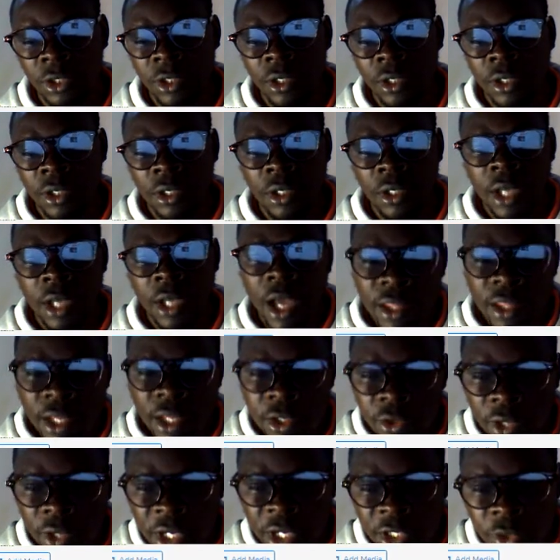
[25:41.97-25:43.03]
Yeah, then you
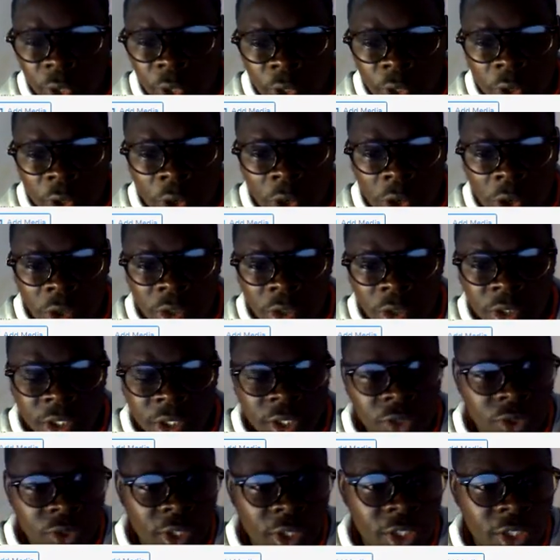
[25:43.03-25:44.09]
write your
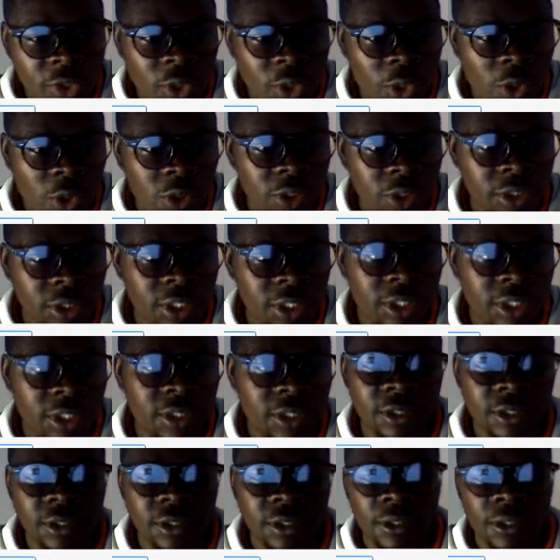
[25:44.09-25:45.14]
contents,
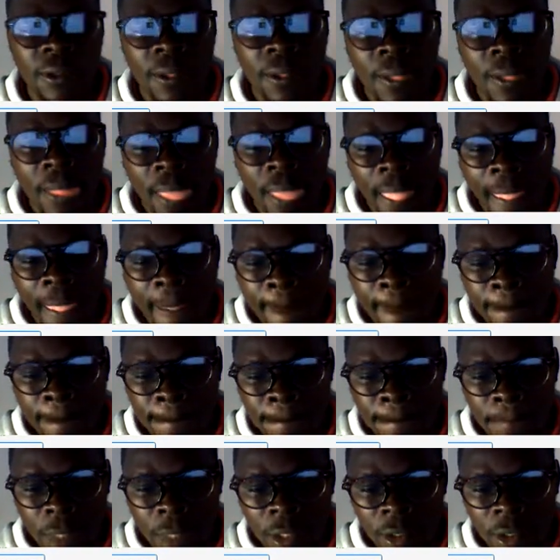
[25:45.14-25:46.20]

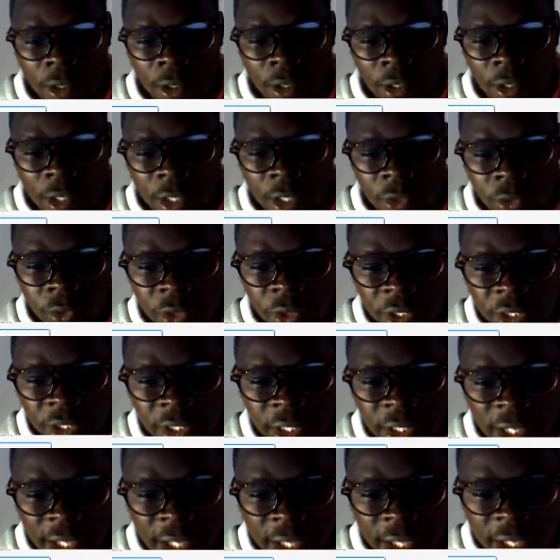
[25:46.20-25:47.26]
then you create
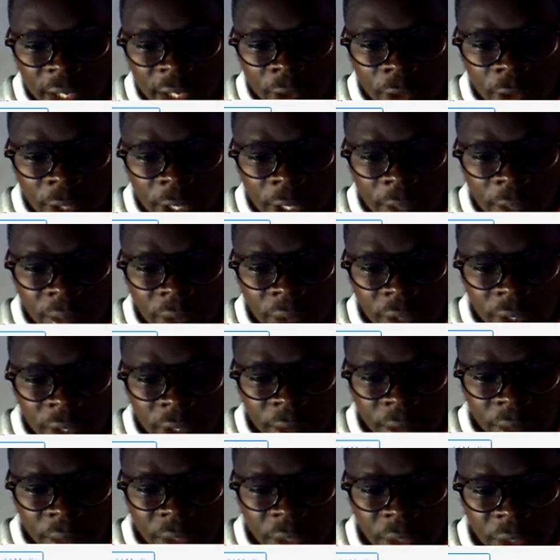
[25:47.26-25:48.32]
another column here.
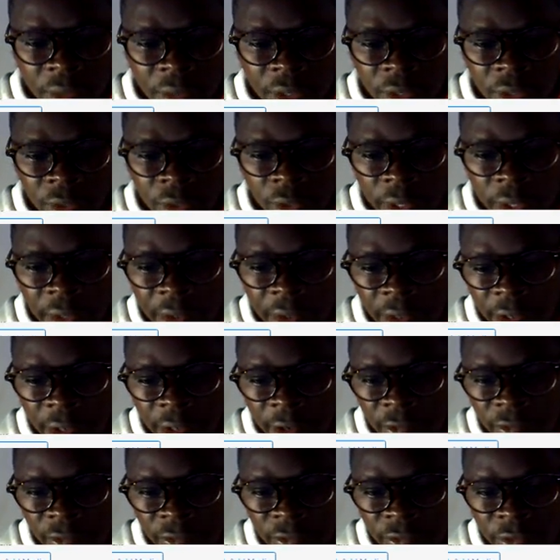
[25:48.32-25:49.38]
Maybe you can
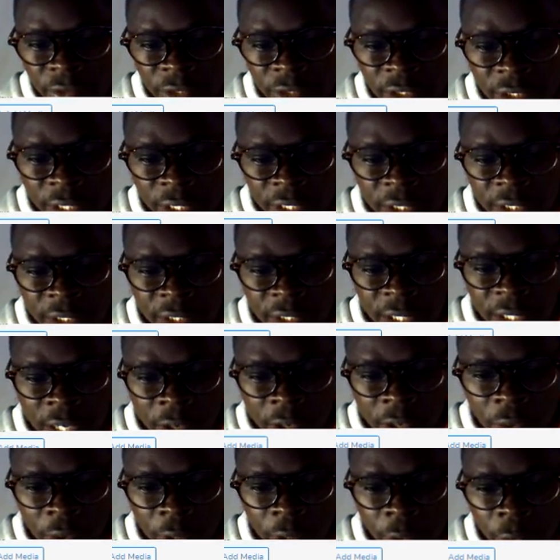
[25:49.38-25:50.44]
have this side. Now
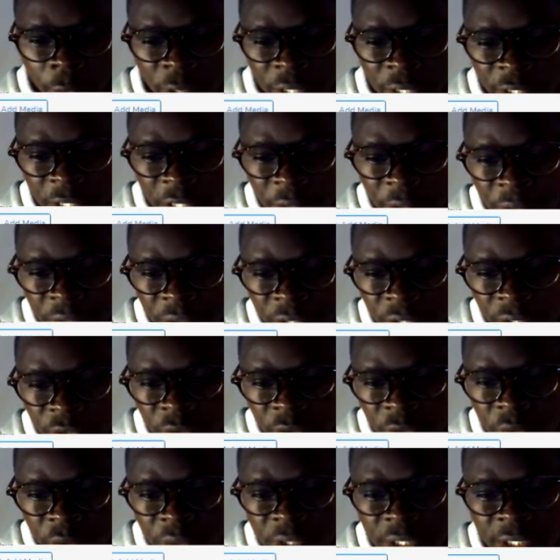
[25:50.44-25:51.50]
I want the images to be
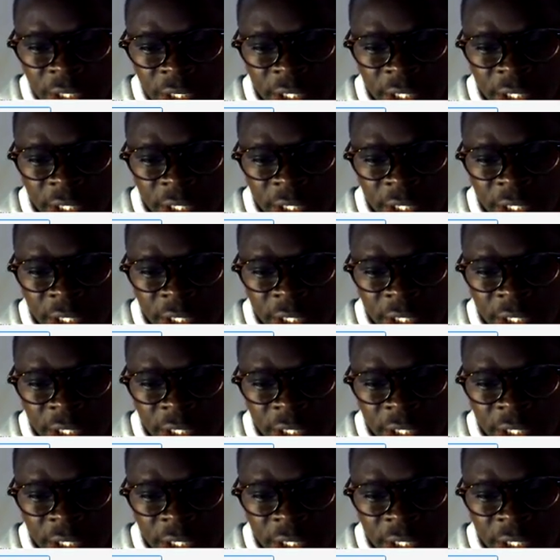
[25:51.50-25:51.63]
this other